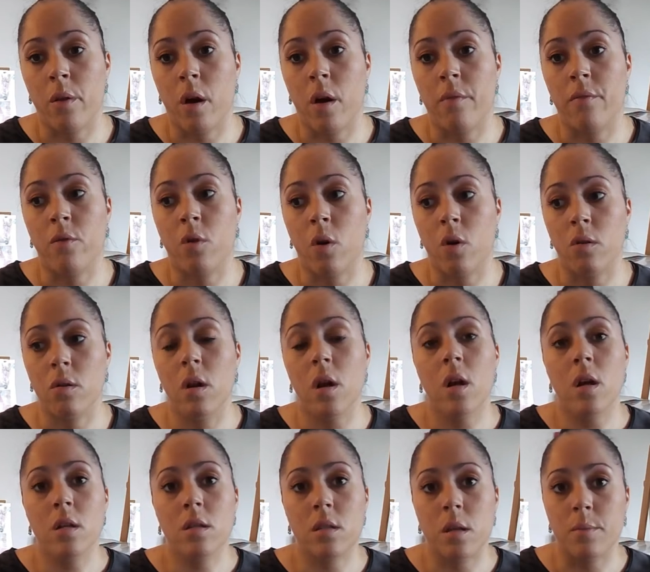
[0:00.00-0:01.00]
that I've got
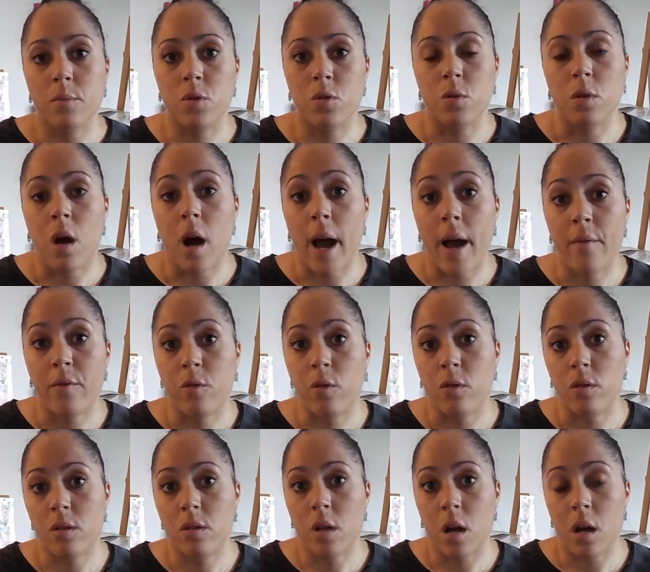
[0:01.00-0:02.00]
I have
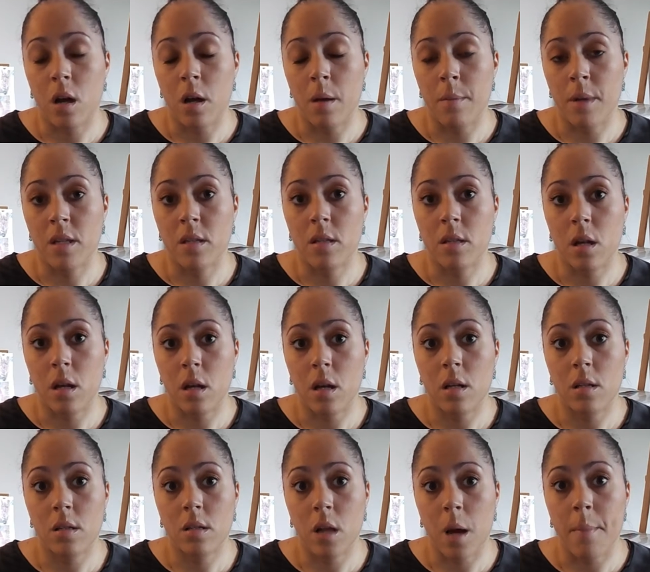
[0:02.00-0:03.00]
got
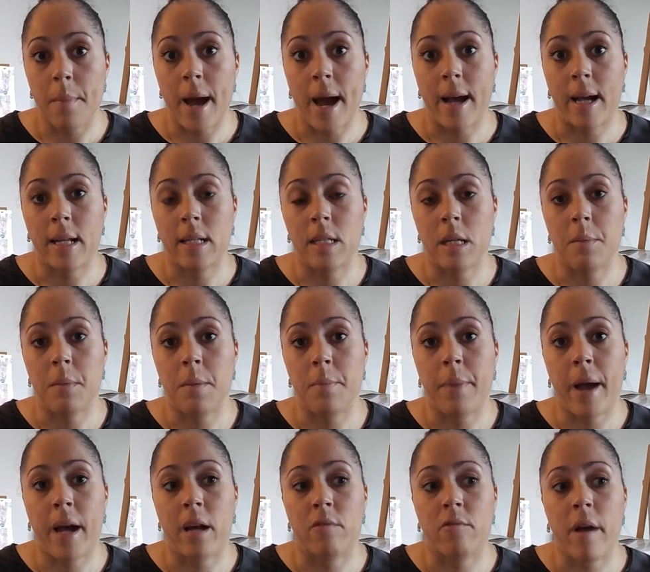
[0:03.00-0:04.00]
some academic
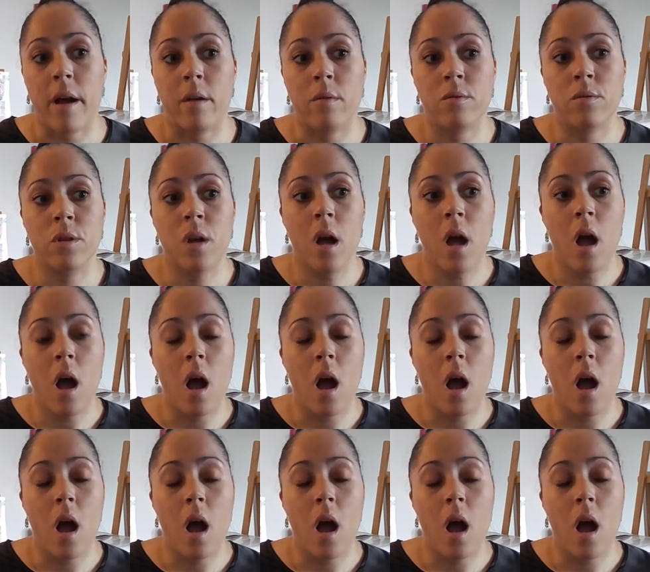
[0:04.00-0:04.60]
background,